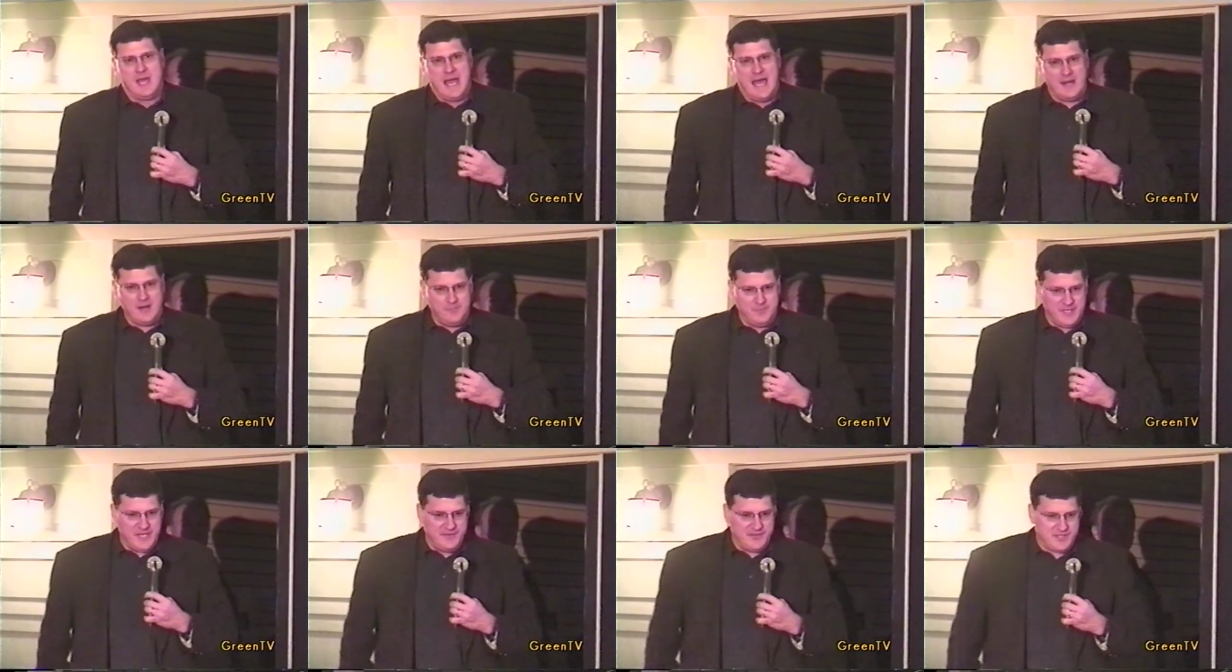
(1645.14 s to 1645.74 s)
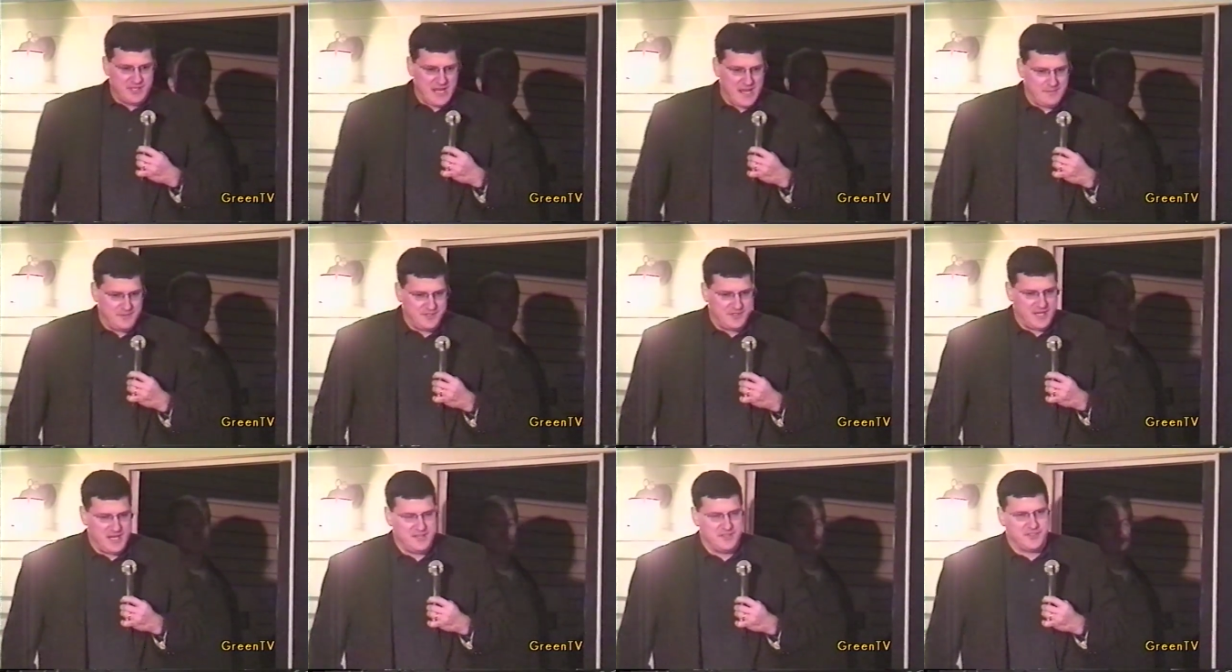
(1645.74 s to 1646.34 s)
I don't believe Saddam
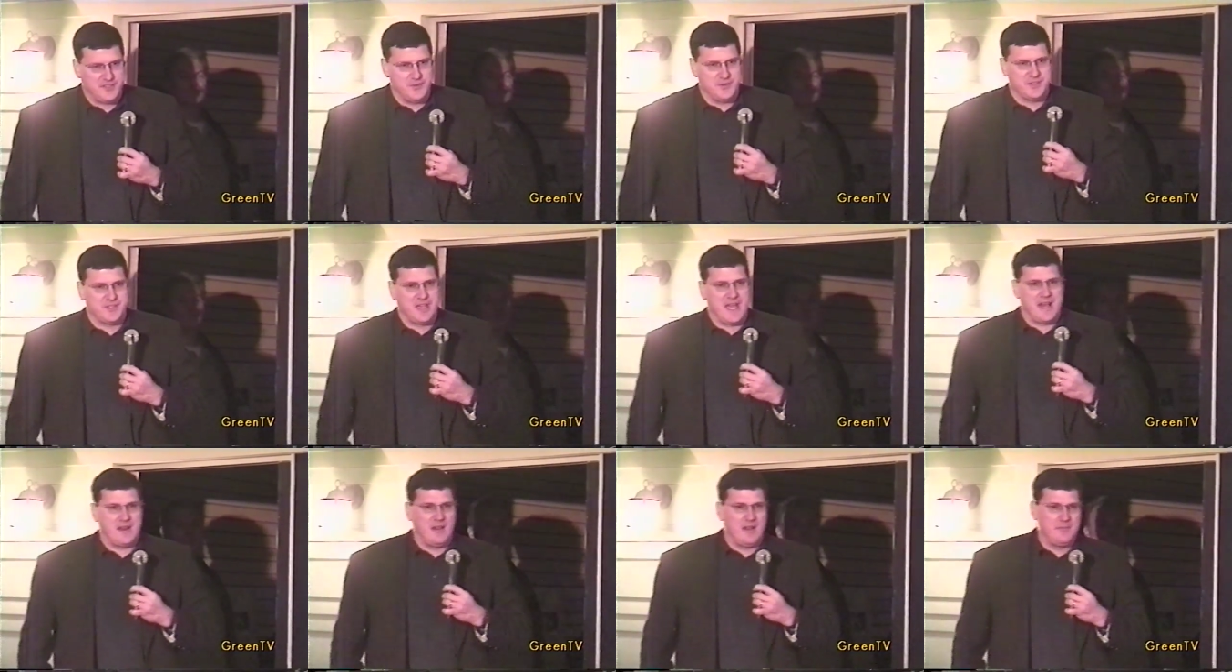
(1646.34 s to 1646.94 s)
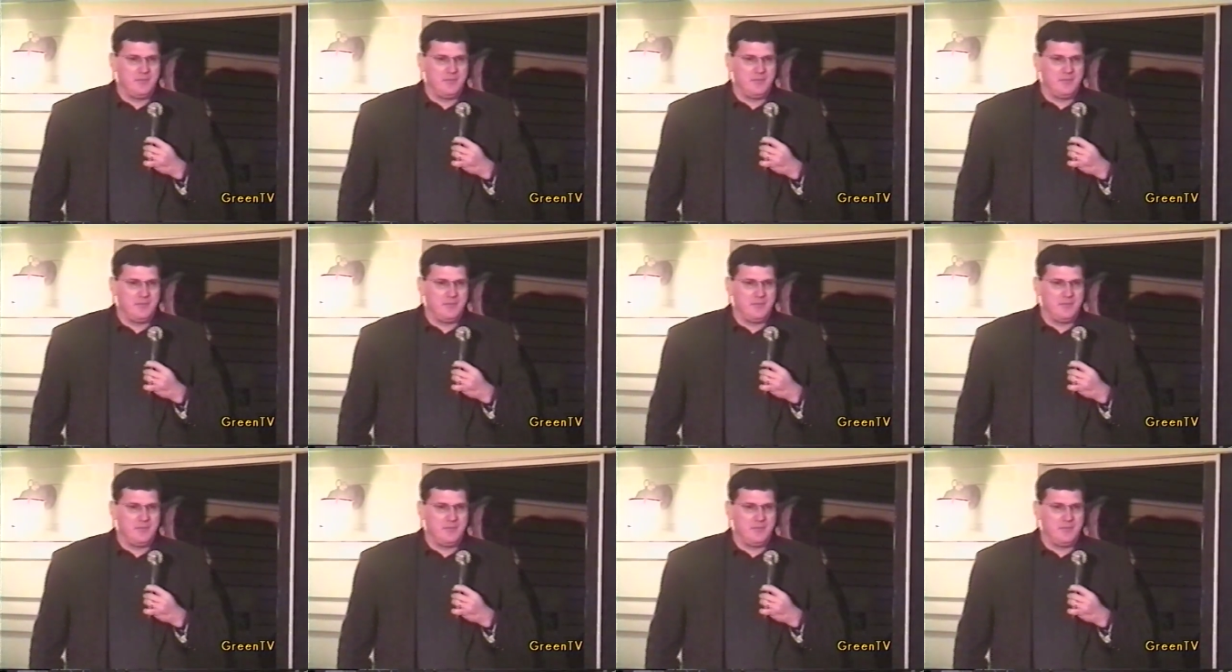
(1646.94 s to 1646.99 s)
Hussein's suicidal.